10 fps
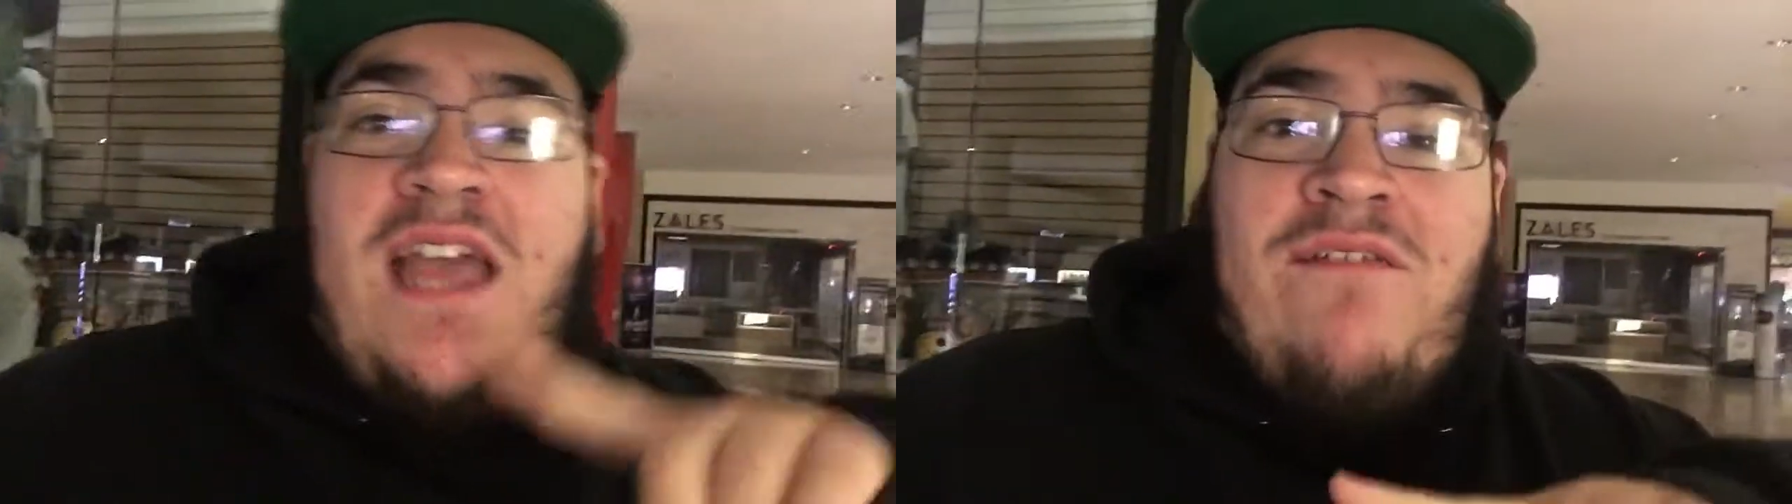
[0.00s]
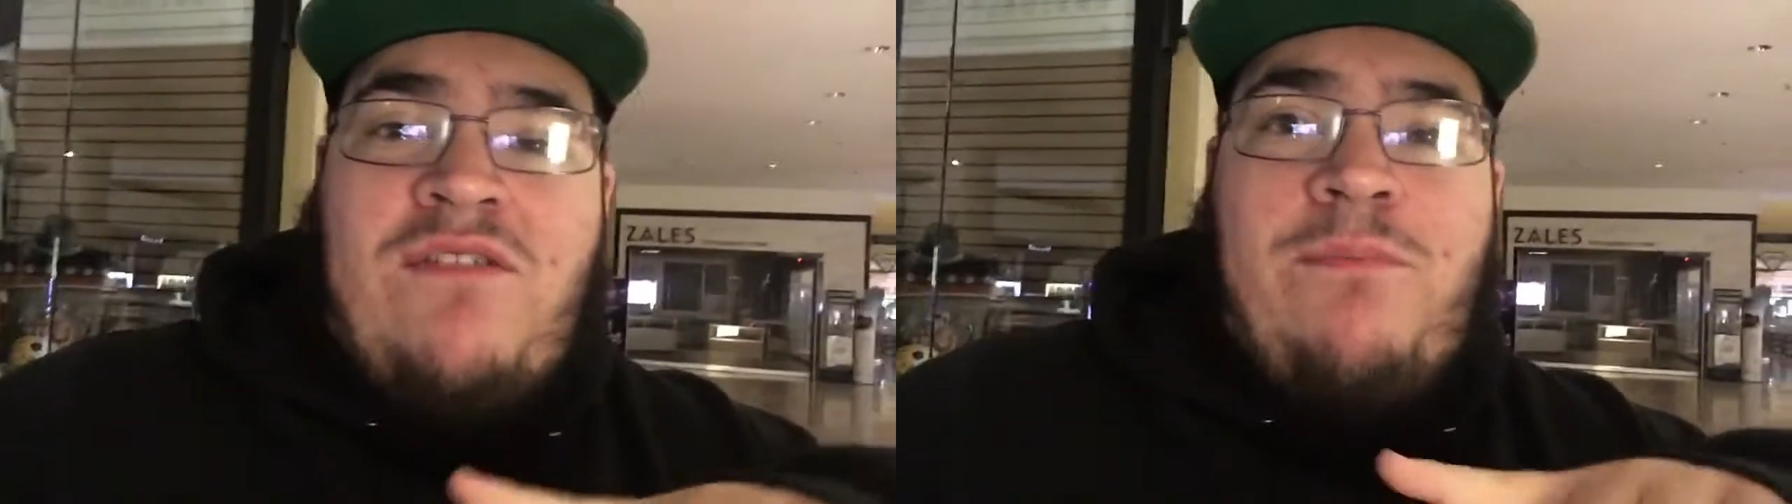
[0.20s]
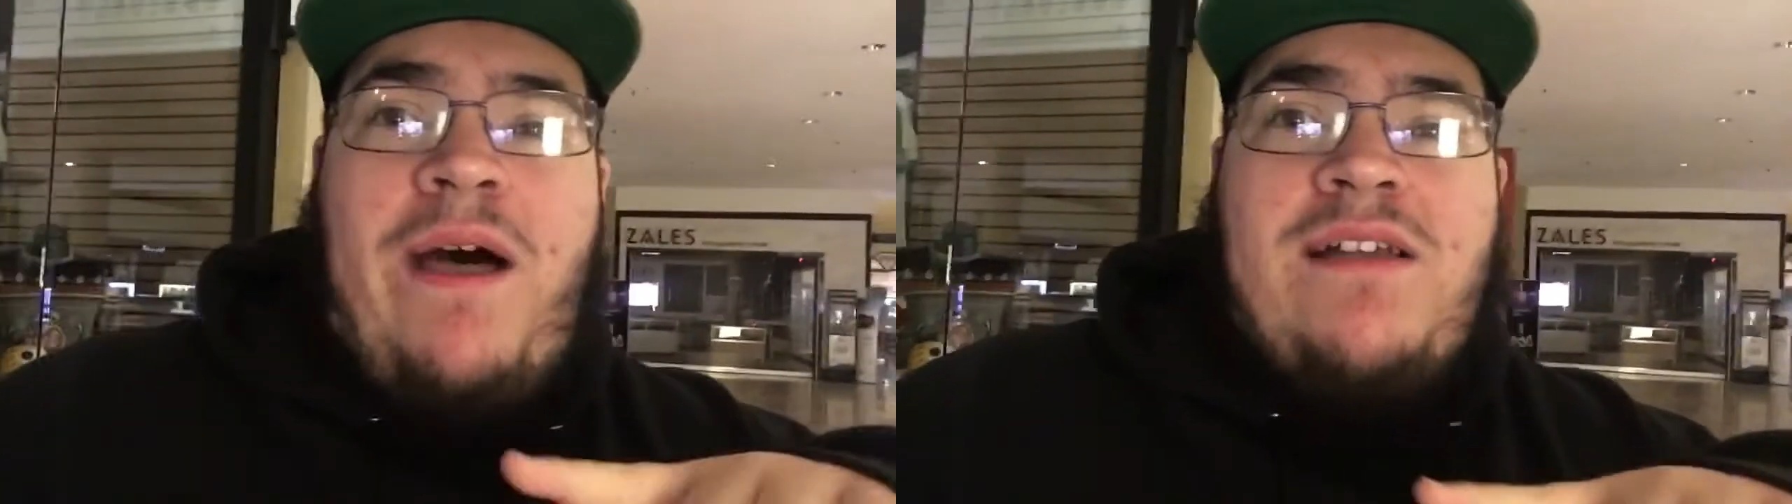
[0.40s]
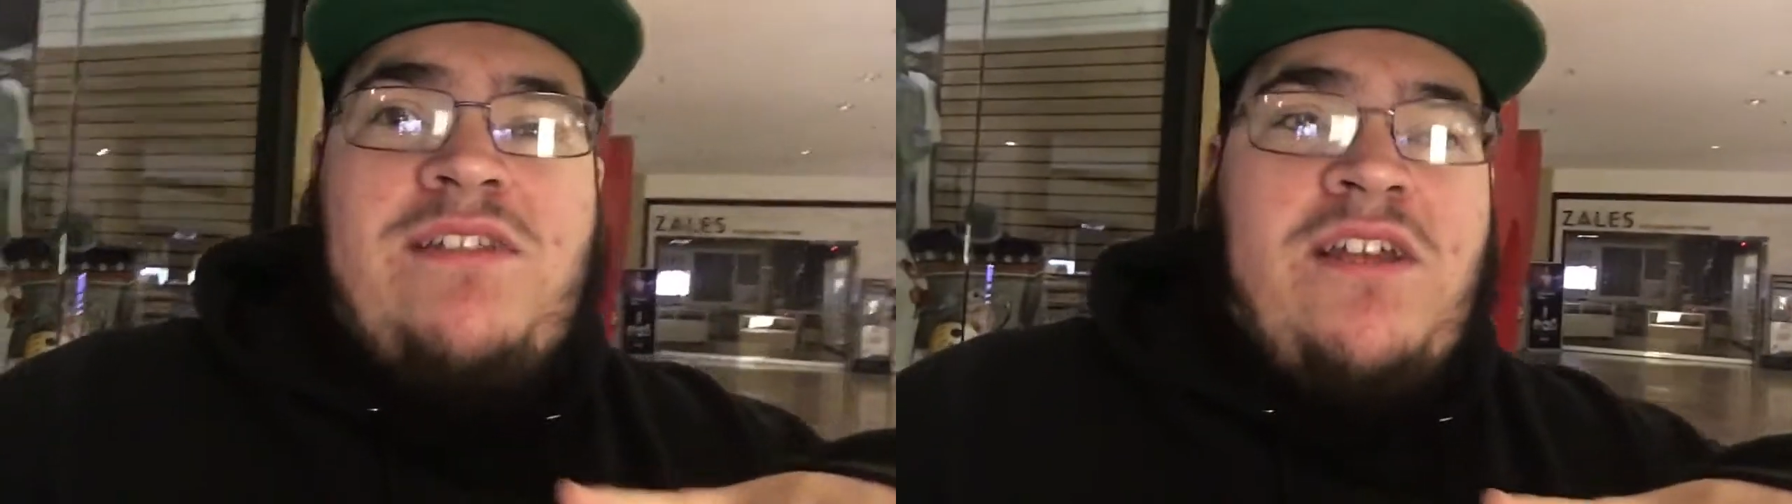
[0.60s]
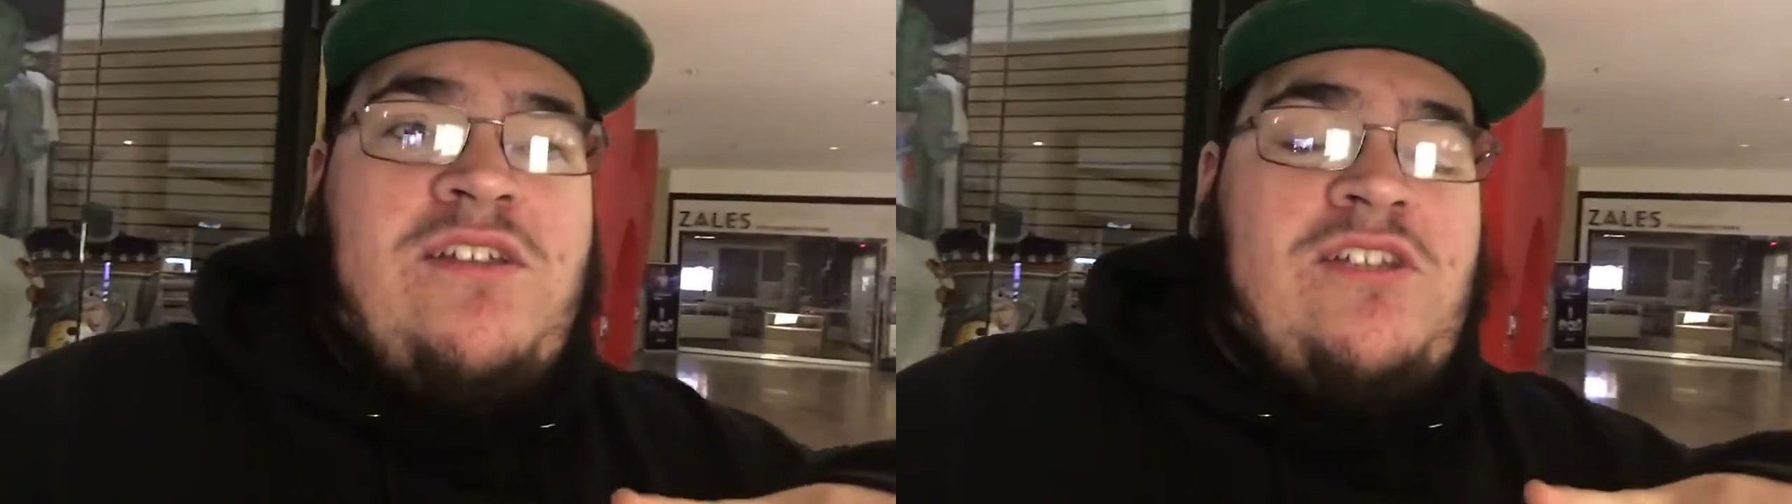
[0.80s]
after box
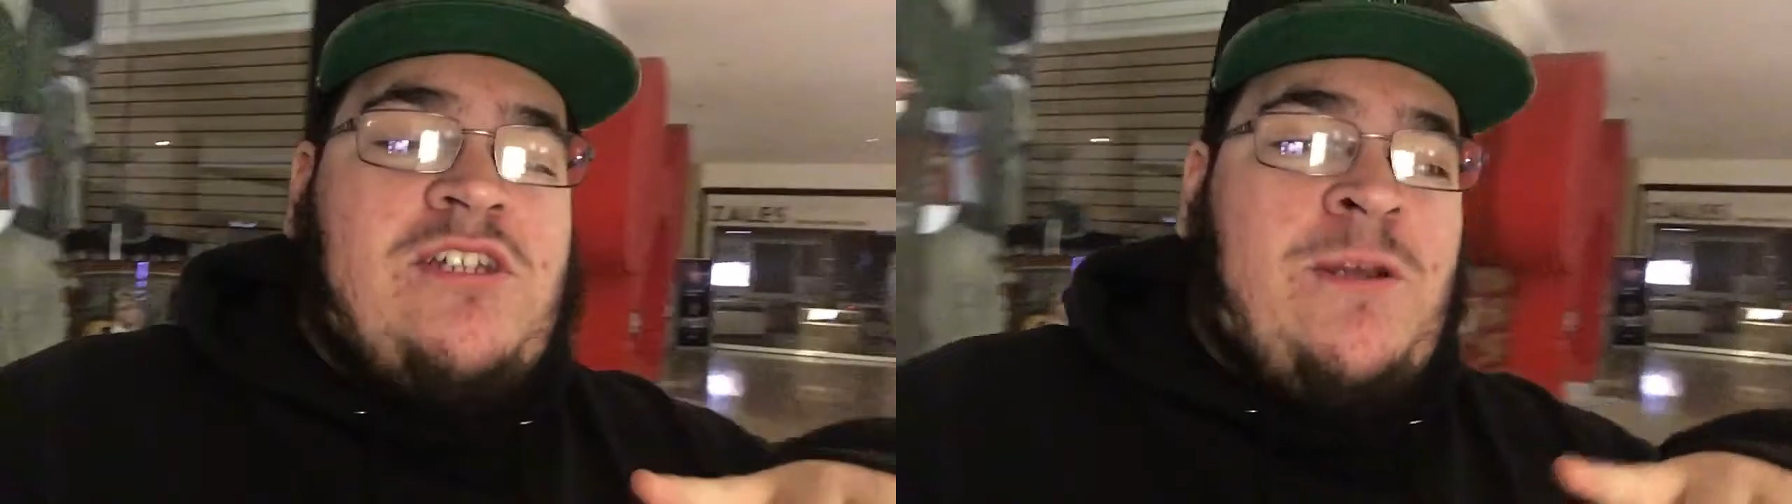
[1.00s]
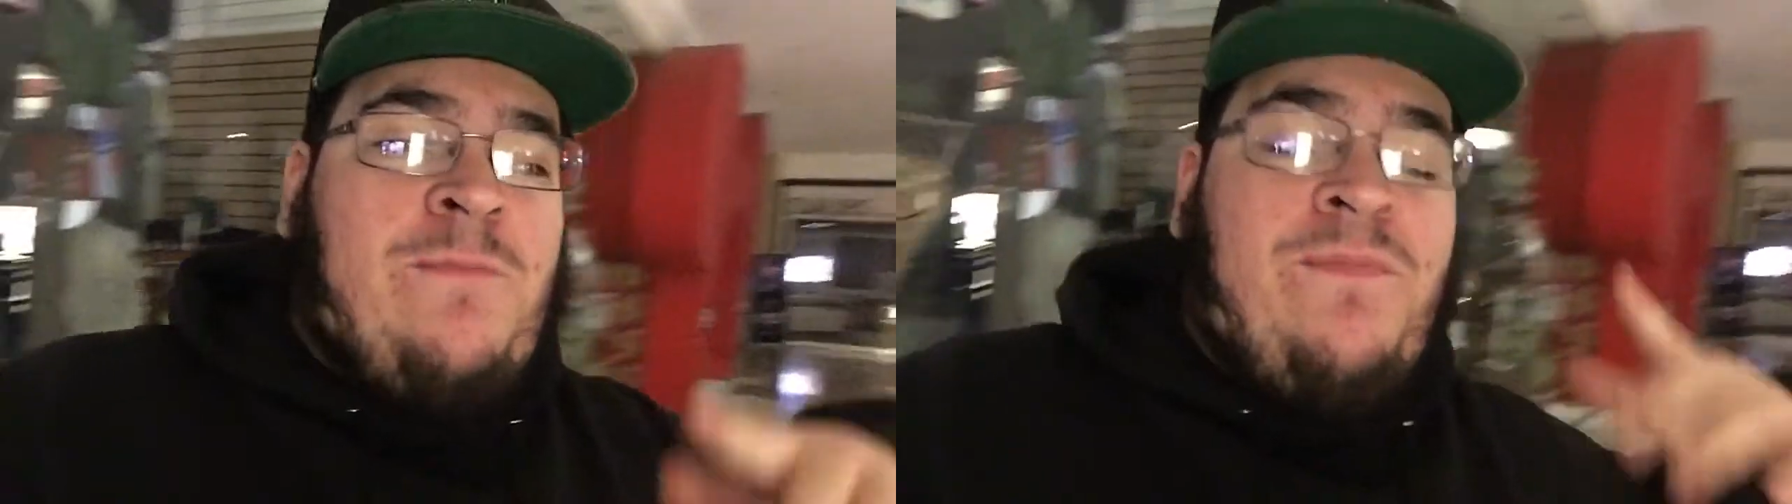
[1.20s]
lunch.